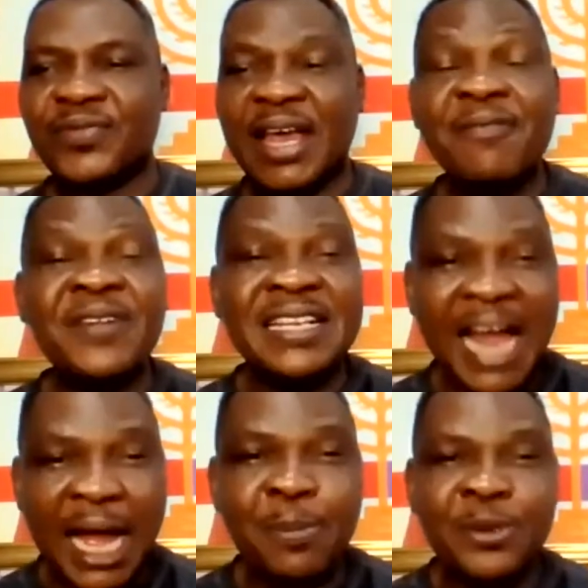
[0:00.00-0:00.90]
Every
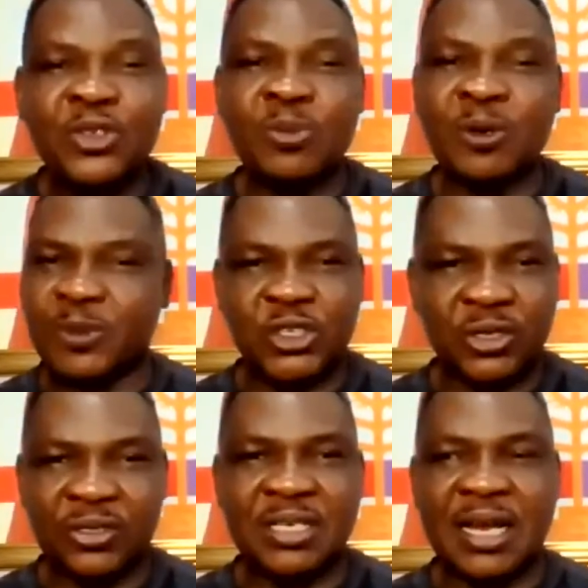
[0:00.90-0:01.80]
dark wizard must be
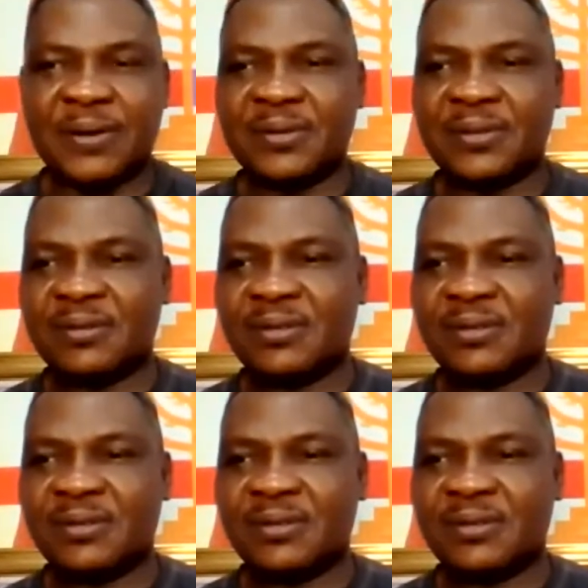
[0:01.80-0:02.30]
shut down.